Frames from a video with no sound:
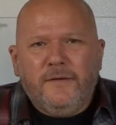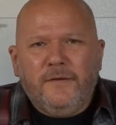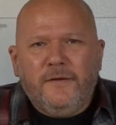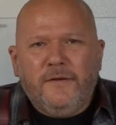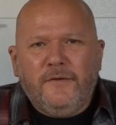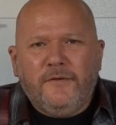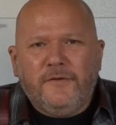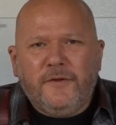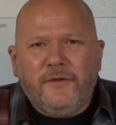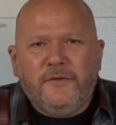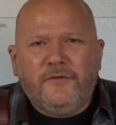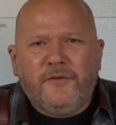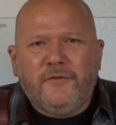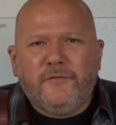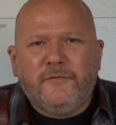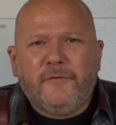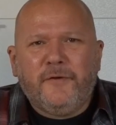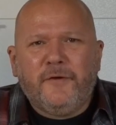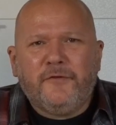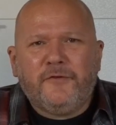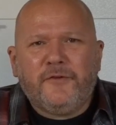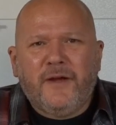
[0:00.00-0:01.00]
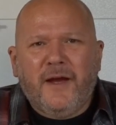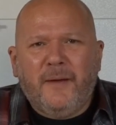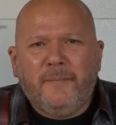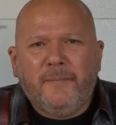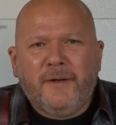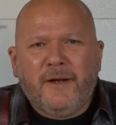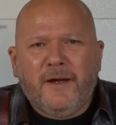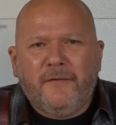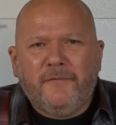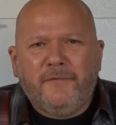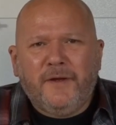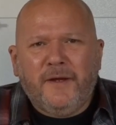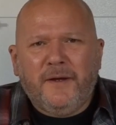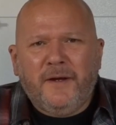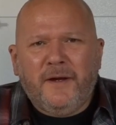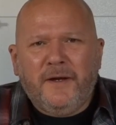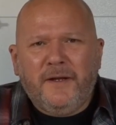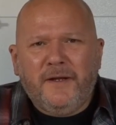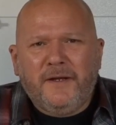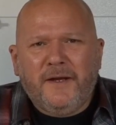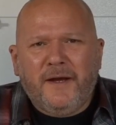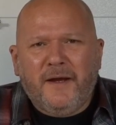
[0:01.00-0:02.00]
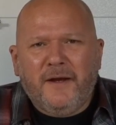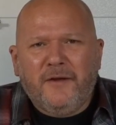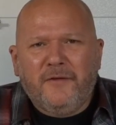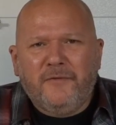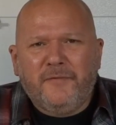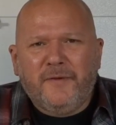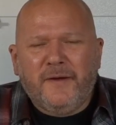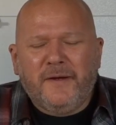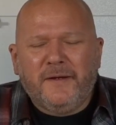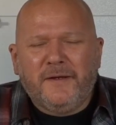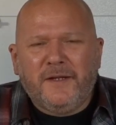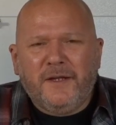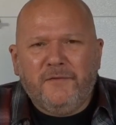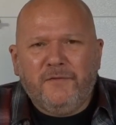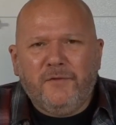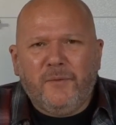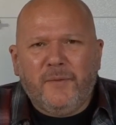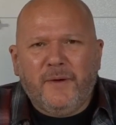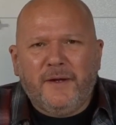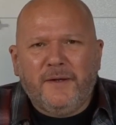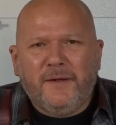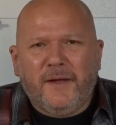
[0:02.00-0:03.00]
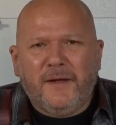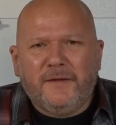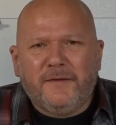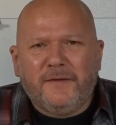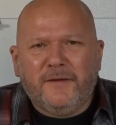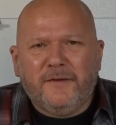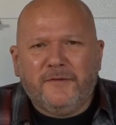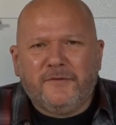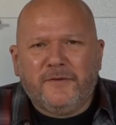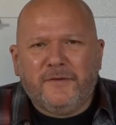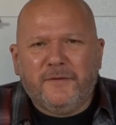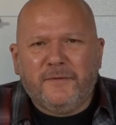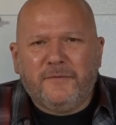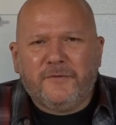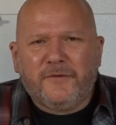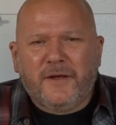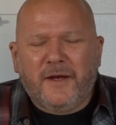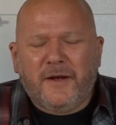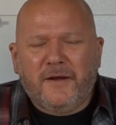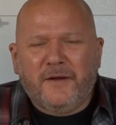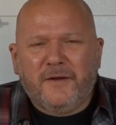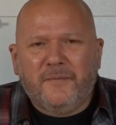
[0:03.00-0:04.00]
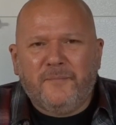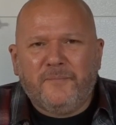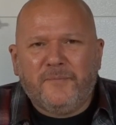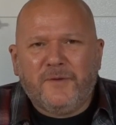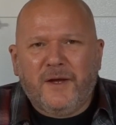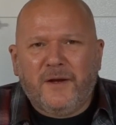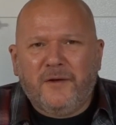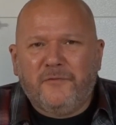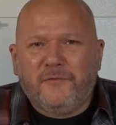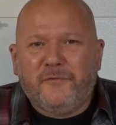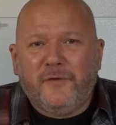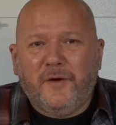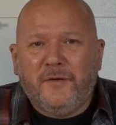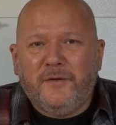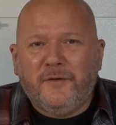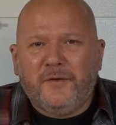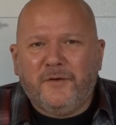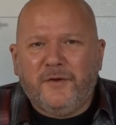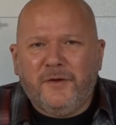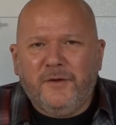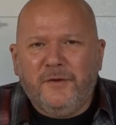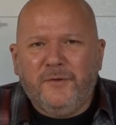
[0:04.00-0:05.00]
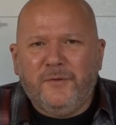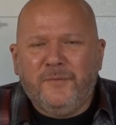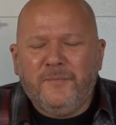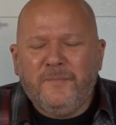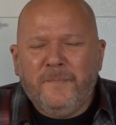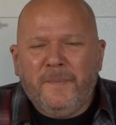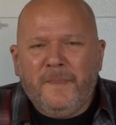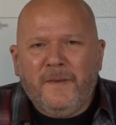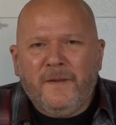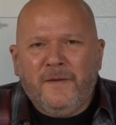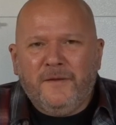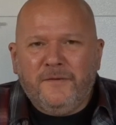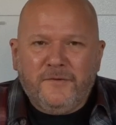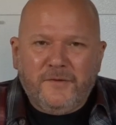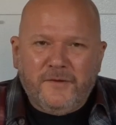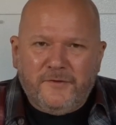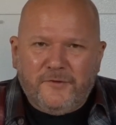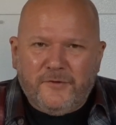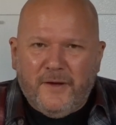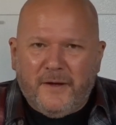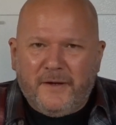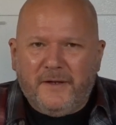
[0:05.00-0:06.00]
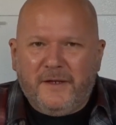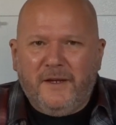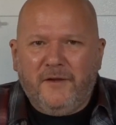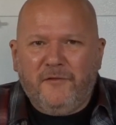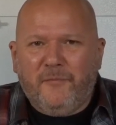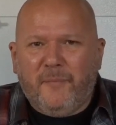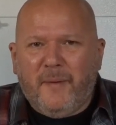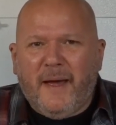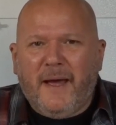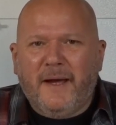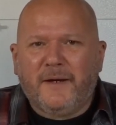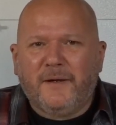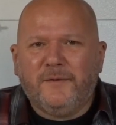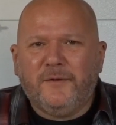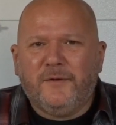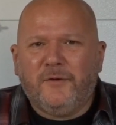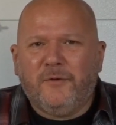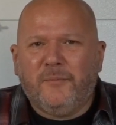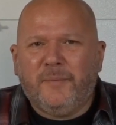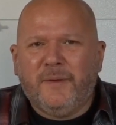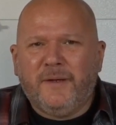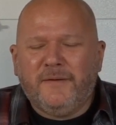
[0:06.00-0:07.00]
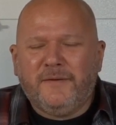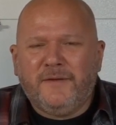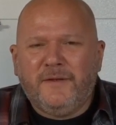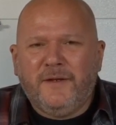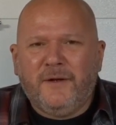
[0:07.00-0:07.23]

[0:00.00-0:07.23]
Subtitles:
So this is the first time that I've done any kind of giveaway like this, and it was kind of fun to do, to try to give back a little bit.